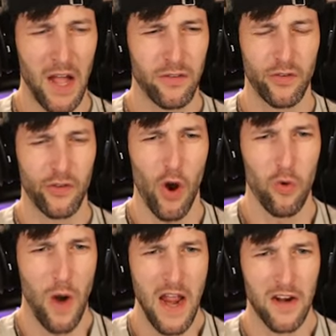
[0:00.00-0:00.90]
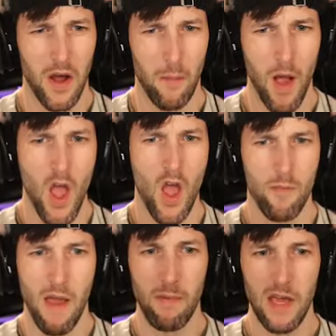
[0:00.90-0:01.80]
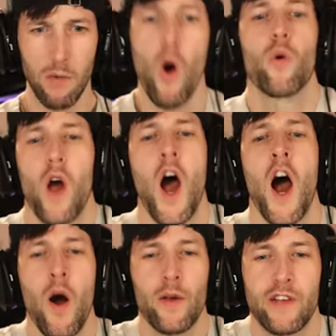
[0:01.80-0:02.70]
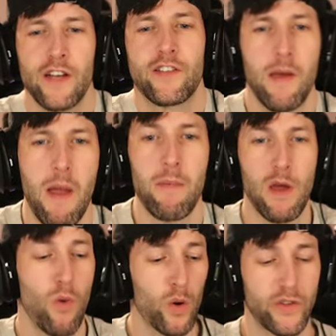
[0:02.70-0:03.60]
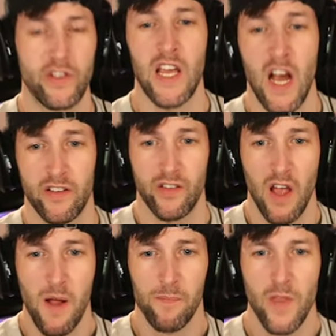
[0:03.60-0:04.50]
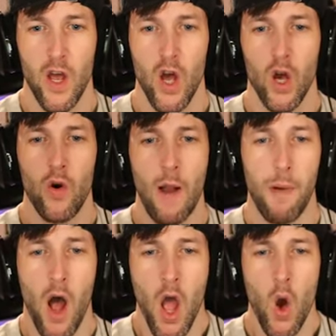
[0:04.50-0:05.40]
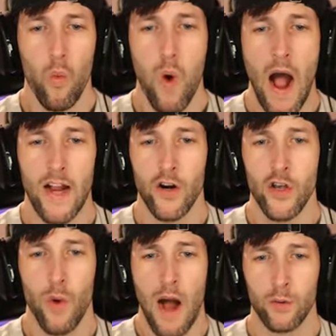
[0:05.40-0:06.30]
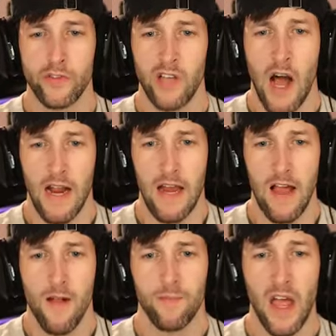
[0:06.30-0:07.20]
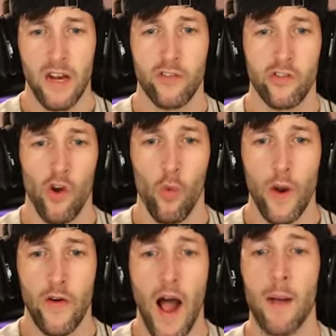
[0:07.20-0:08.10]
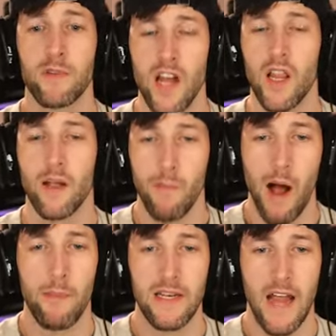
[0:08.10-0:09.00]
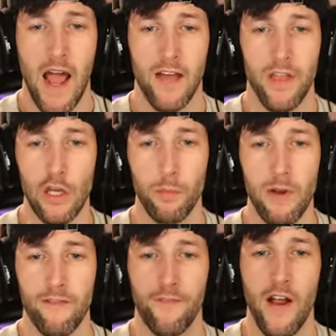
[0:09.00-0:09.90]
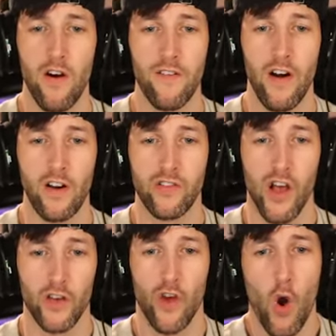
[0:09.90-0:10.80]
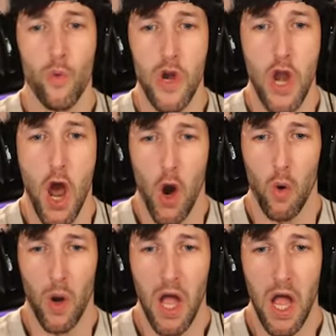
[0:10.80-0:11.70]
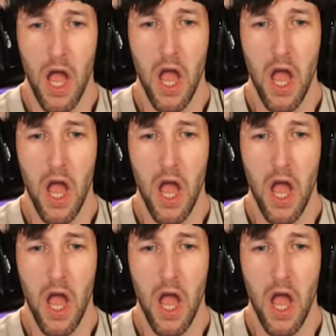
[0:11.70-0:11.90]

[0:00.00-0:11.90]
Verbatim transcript: That's so random. Maybe he won't- Oh, I was gonna say maybe he won't see us! Grandpa, why are you outside? That is so weird. I'm telling mom and dad that you've been very, very sus. Oh, no.